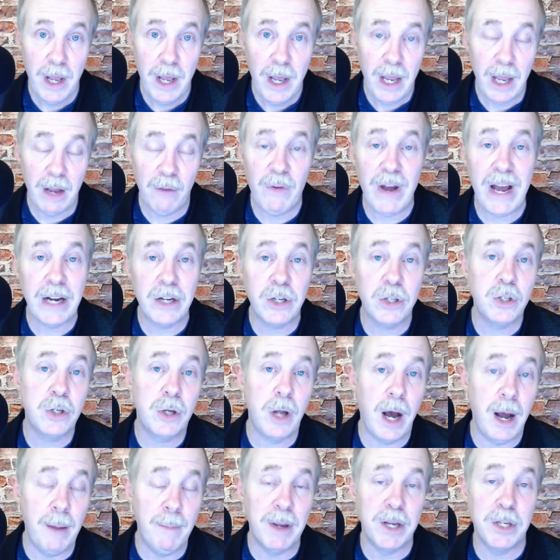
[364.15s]
In fact,
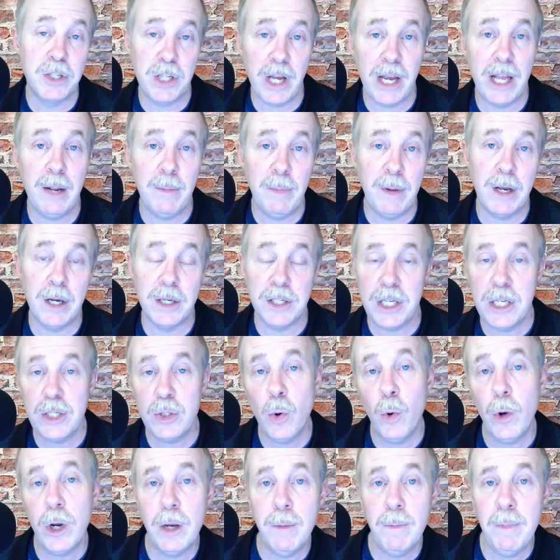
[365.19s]
I'm excited because he's
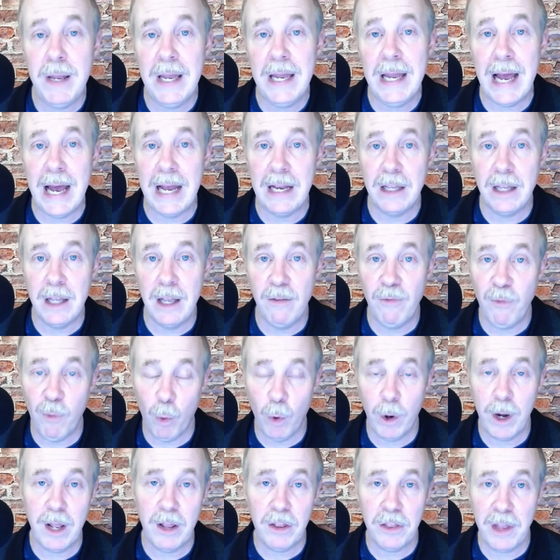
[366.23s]
going to be at the
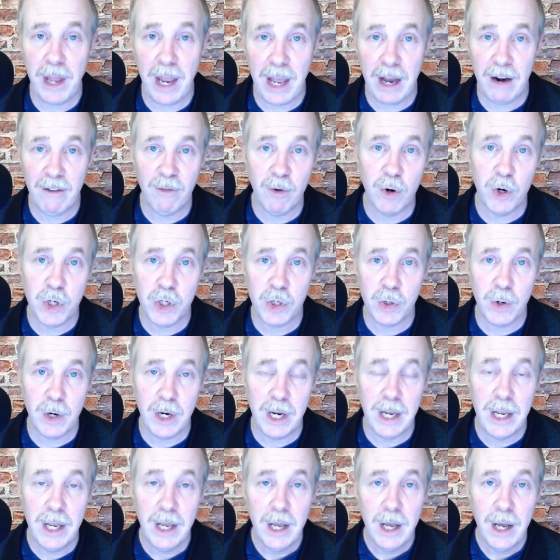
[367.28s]
40th
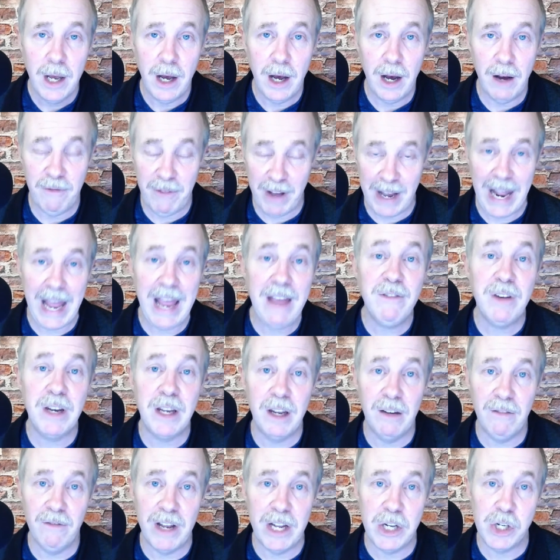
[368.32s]
anniversary Van Haven
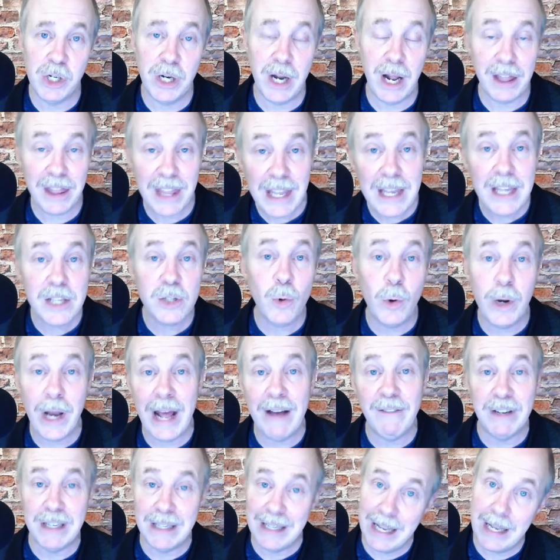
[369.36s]
convention. I think he's going to
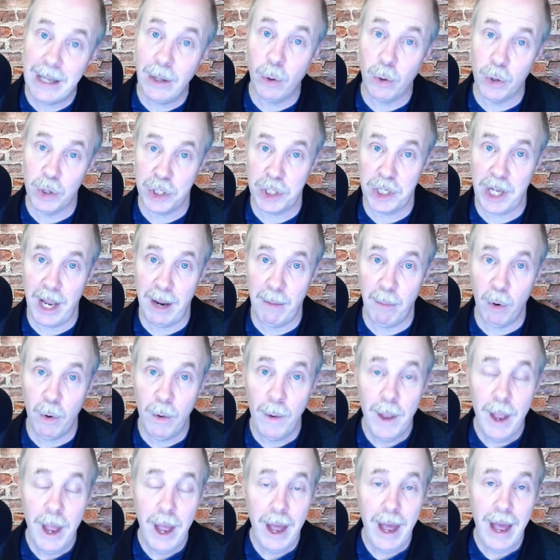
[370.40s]
have a dealer's table.
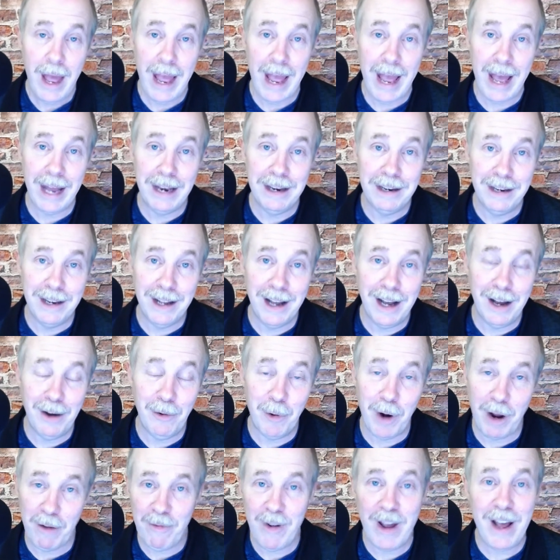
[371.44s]
And
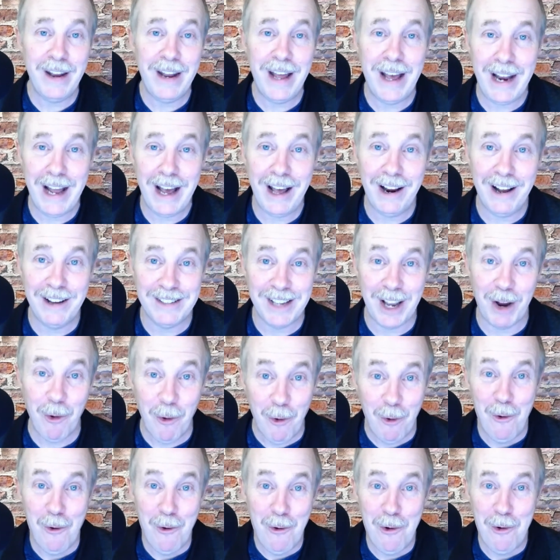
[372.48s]
when I found that out, I was like,
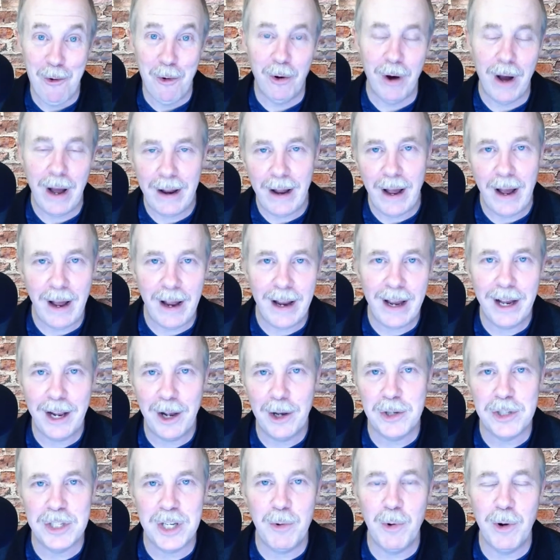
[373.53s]
"Oh, I got to
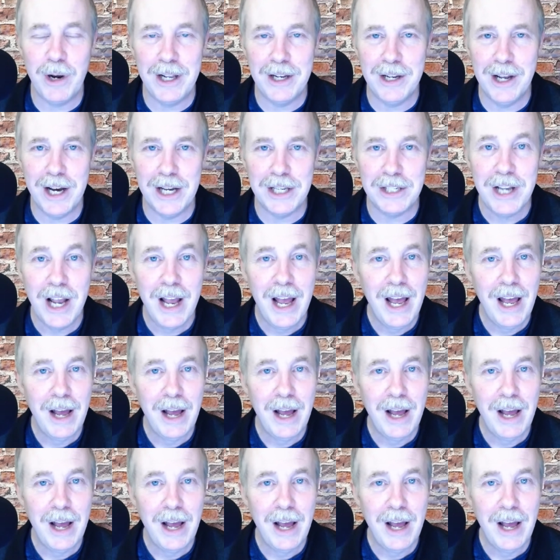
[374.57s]
go see what he does."